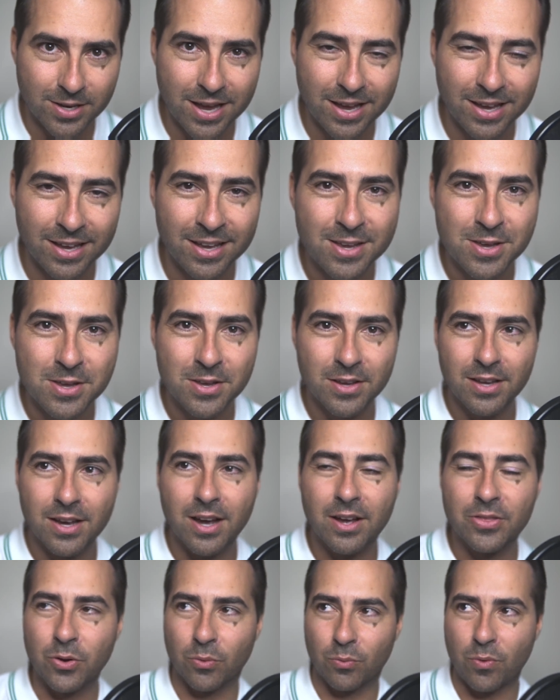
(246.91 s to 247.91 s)
Okay.
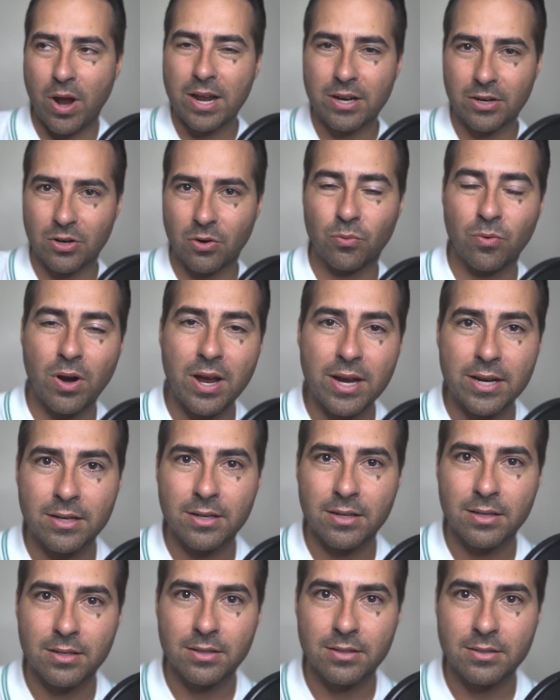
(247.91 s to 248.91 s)
The radical
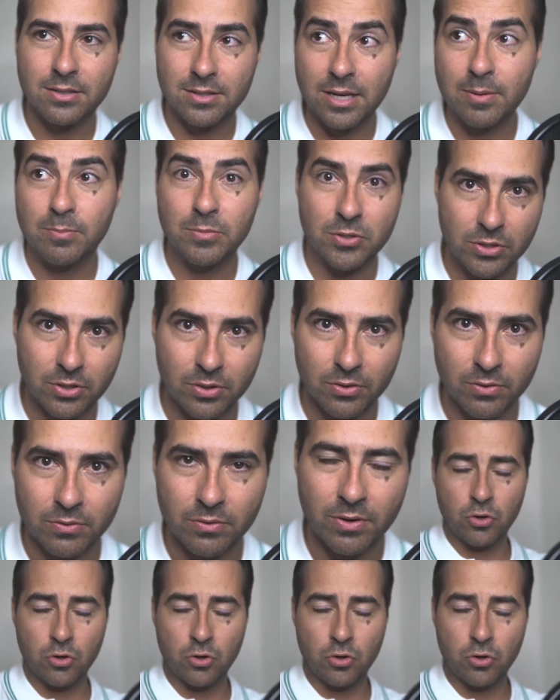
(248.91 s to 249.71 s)
right seems to.